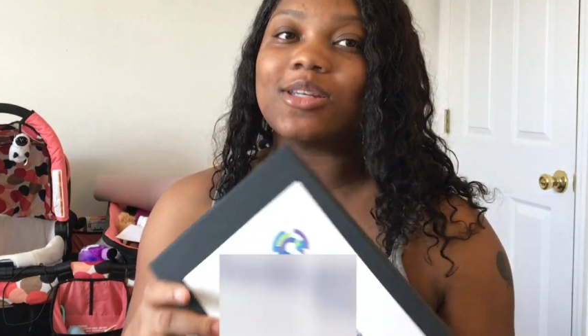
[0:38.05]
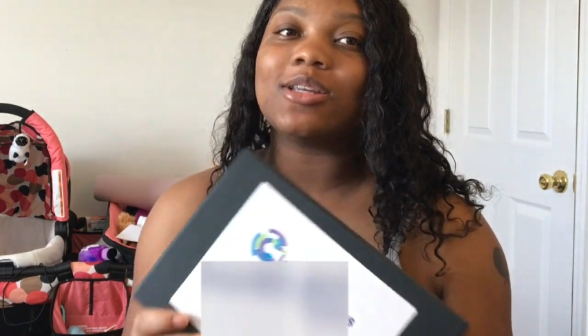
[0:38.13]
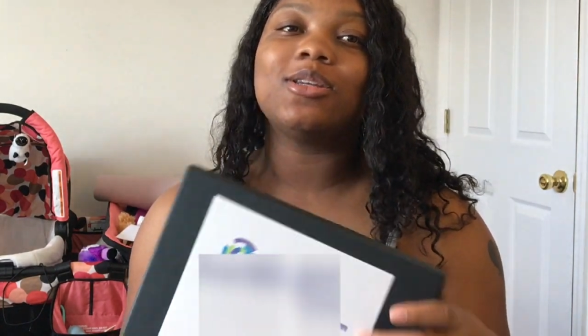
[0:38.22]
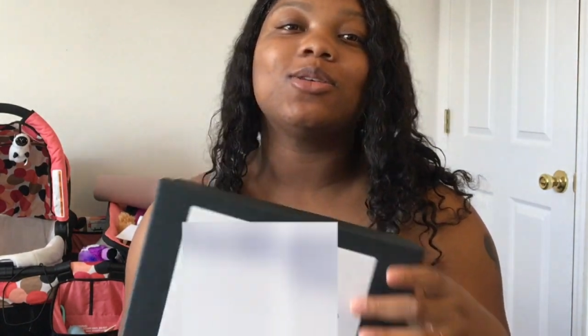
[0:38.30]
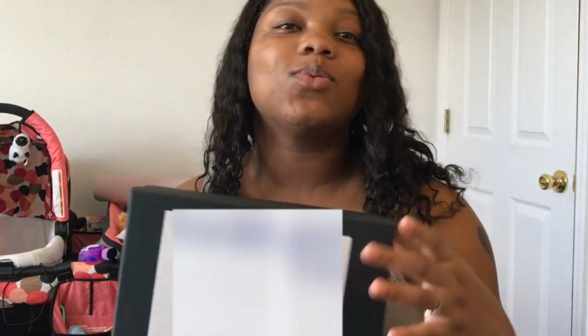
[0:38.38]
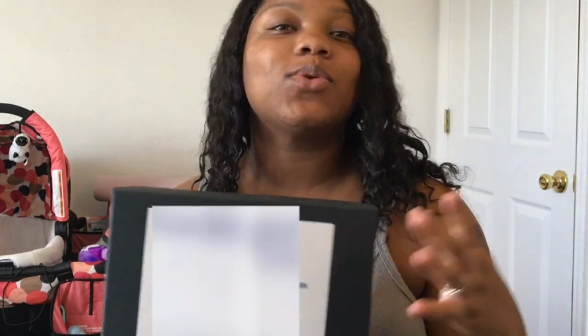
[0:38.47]

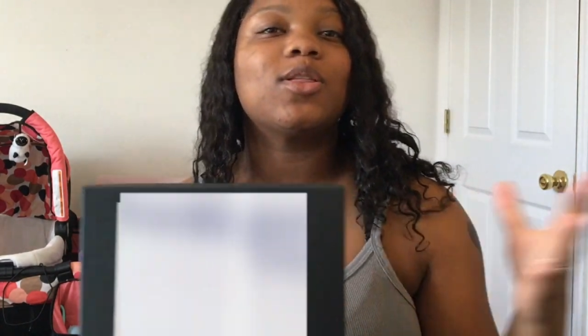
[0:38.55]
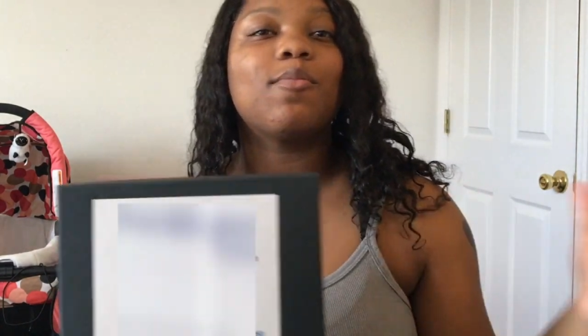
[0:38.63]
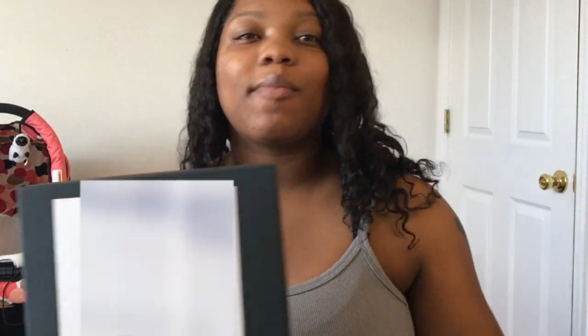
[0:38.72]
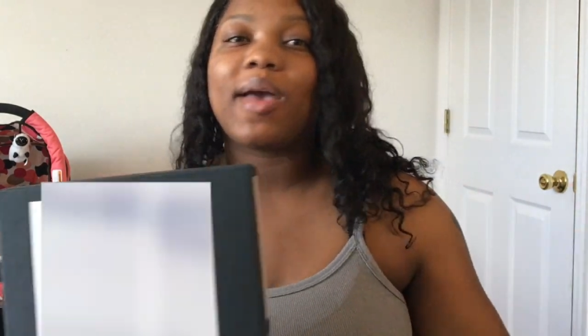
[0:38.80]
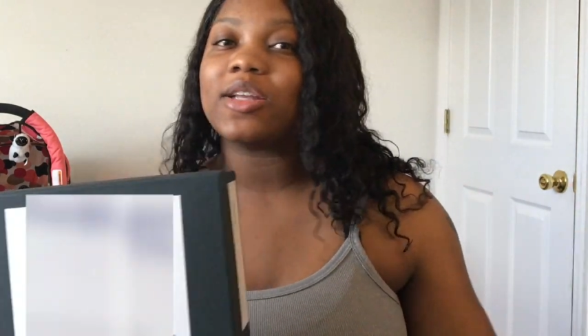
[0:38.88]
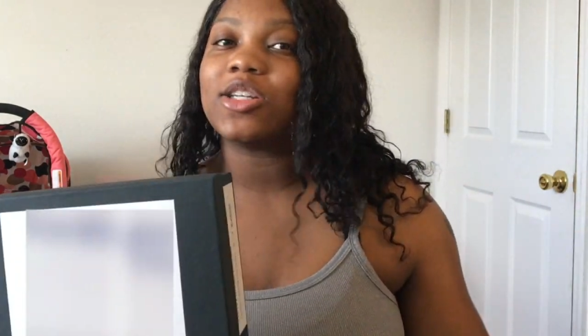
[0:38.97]
This is where the
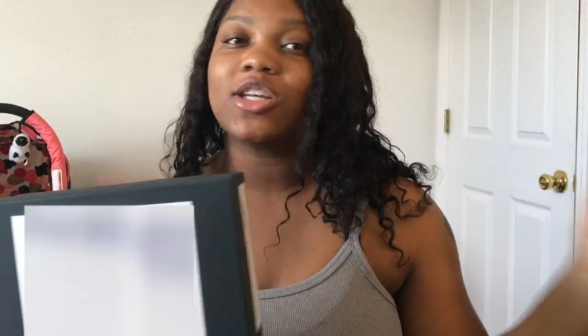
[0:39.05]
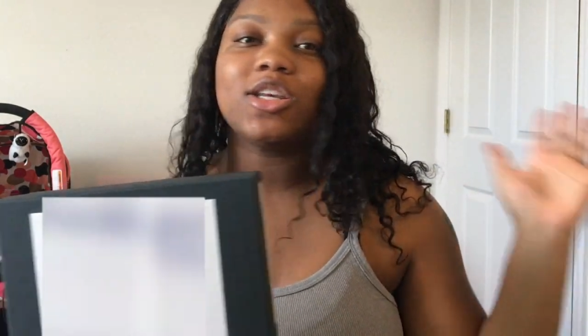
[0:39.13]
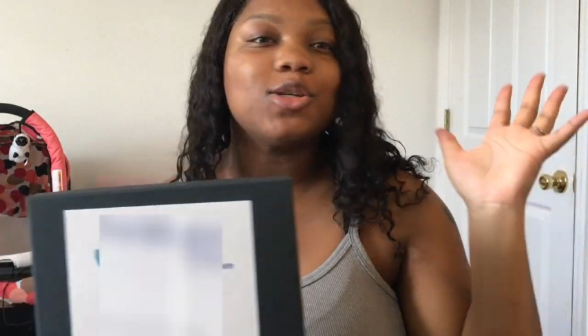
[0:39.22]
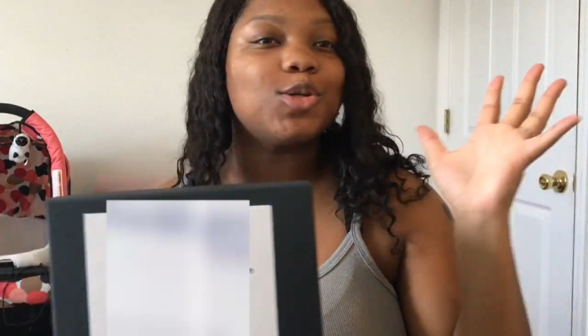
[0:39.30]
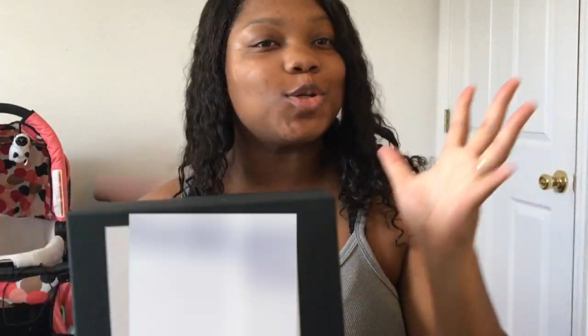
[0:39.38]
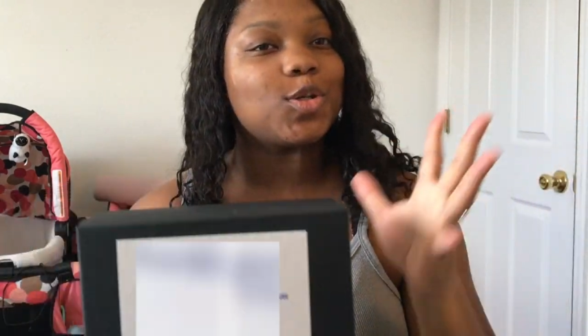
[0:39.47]
magic
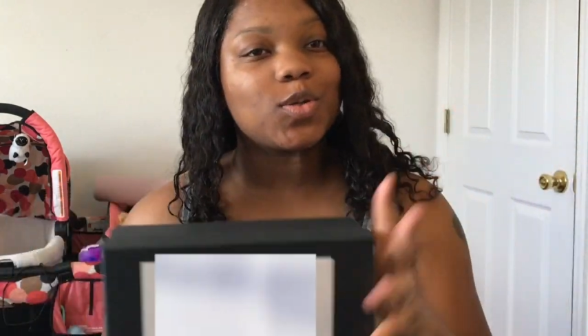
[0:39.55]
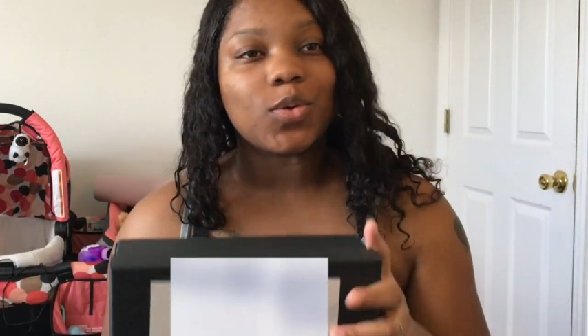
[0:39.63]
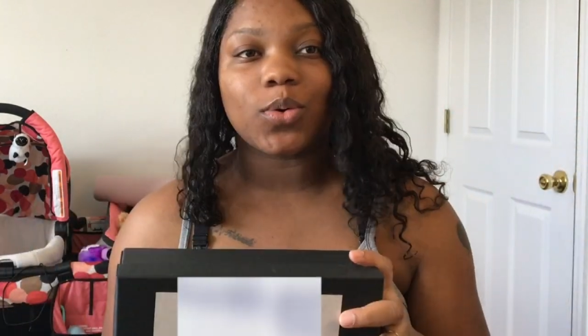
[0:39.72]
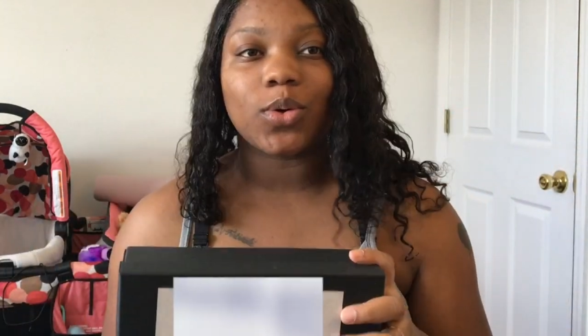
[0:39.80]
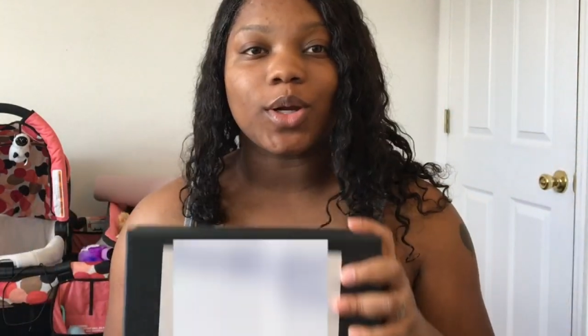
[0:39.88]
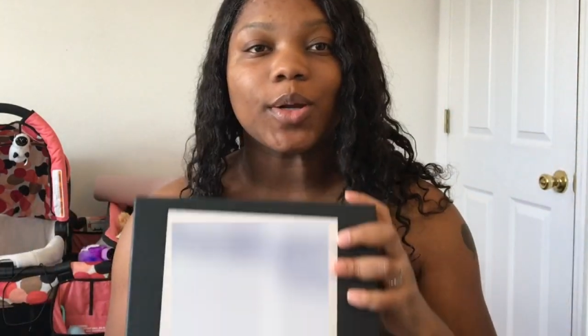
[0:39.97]
is
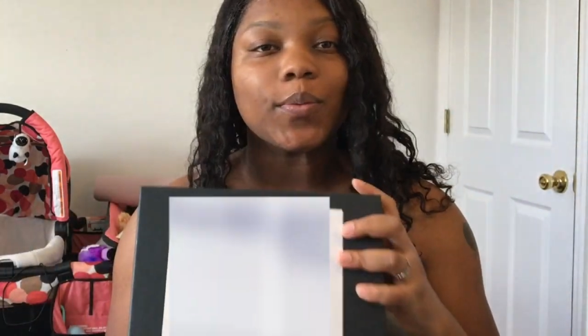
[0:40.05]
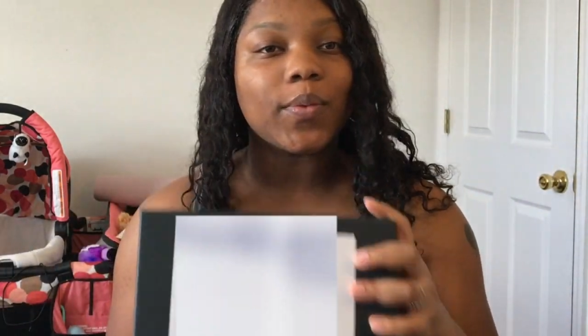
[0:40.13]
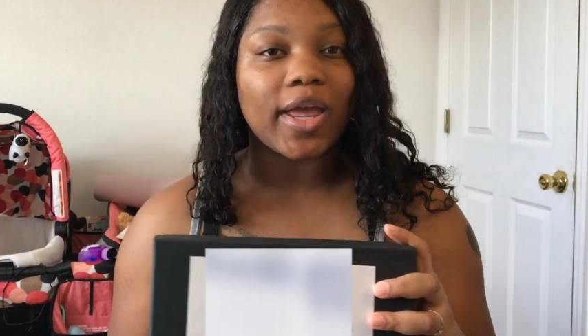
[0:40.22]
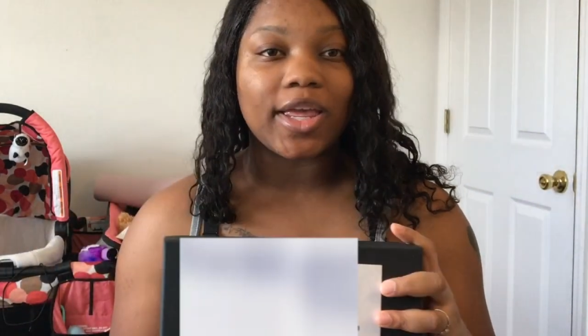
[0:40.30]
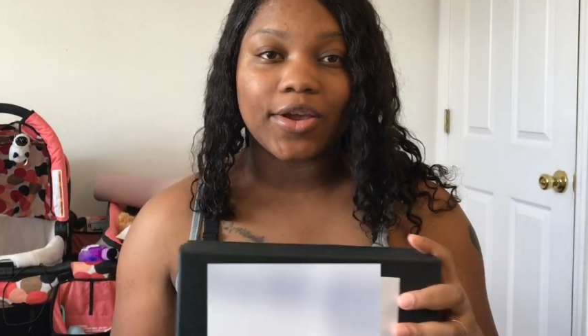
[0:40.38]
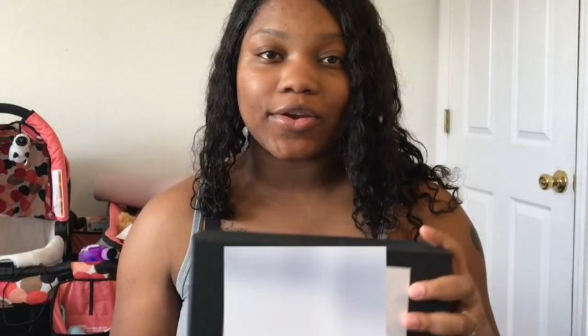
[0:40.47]
stored,
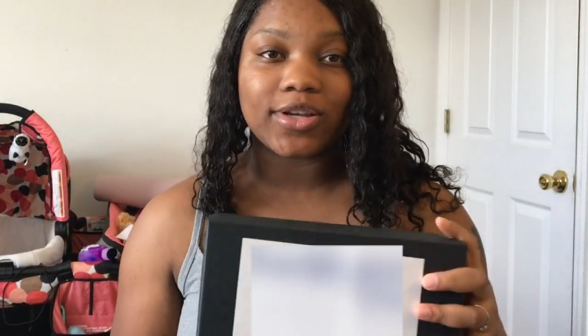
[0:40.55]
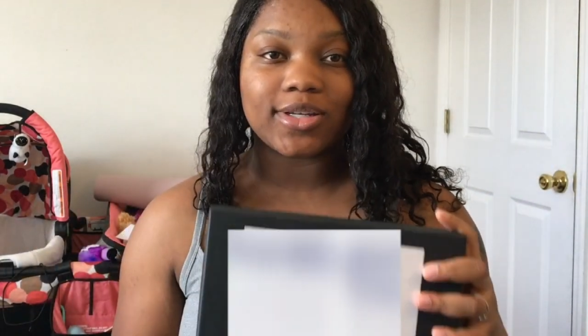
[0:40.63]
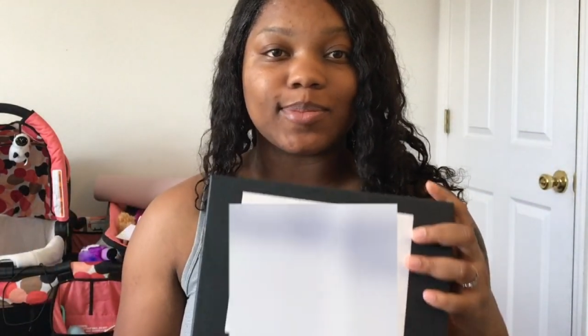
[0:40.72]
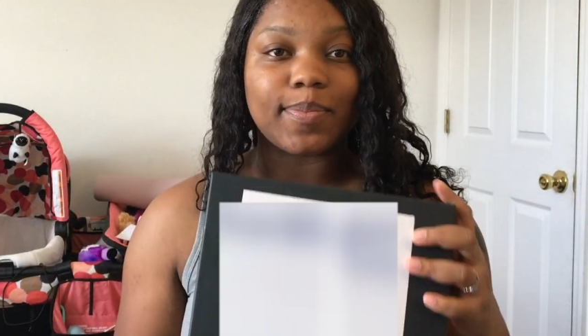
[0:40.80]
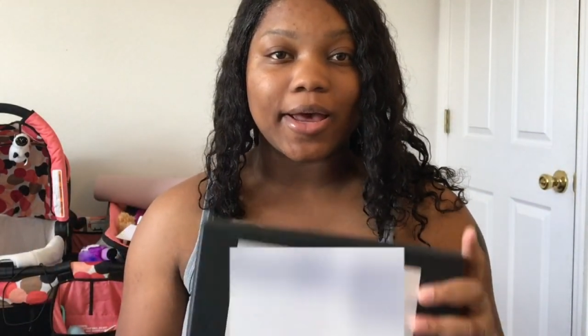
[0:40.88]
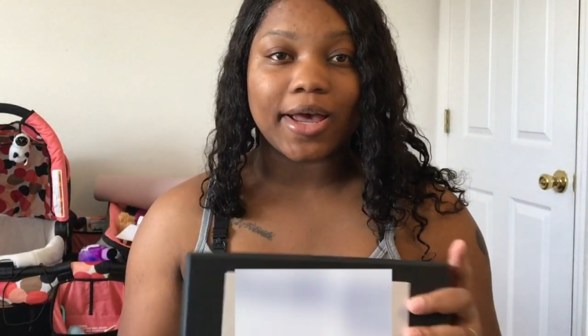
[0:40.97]
right here in
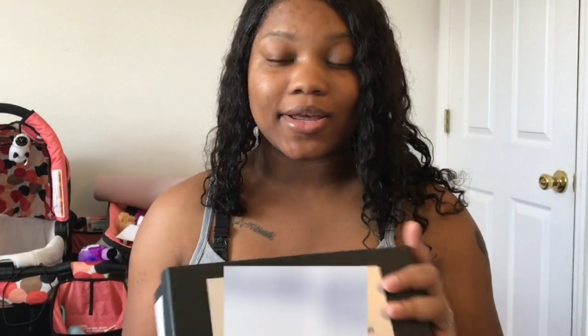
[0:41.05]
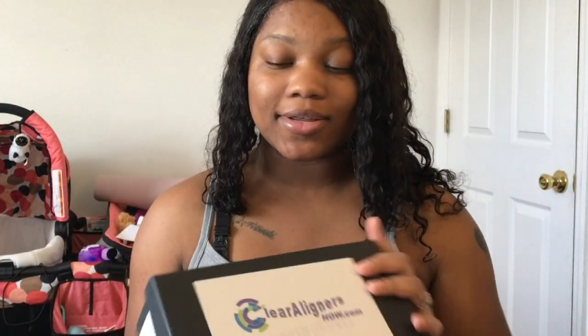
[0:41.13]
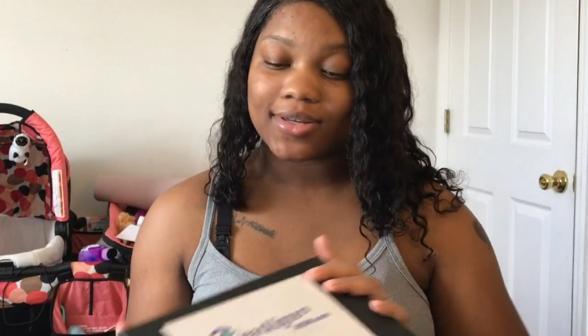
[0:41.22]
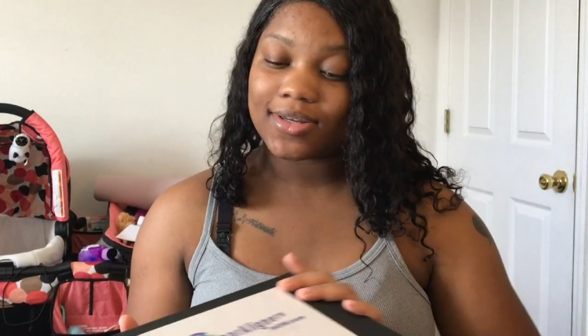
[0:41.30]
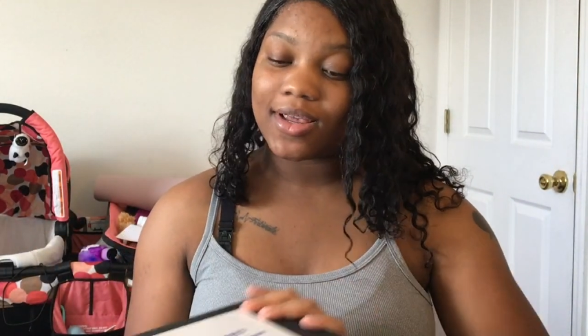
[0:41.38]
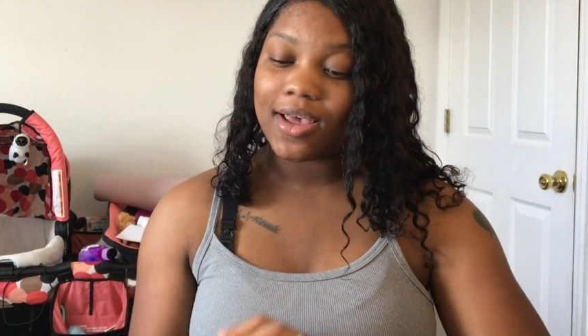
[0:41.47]
this
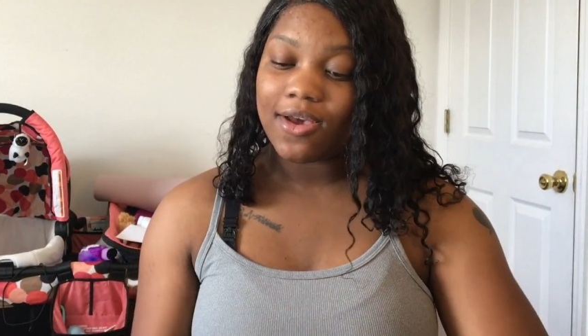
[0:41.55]
box.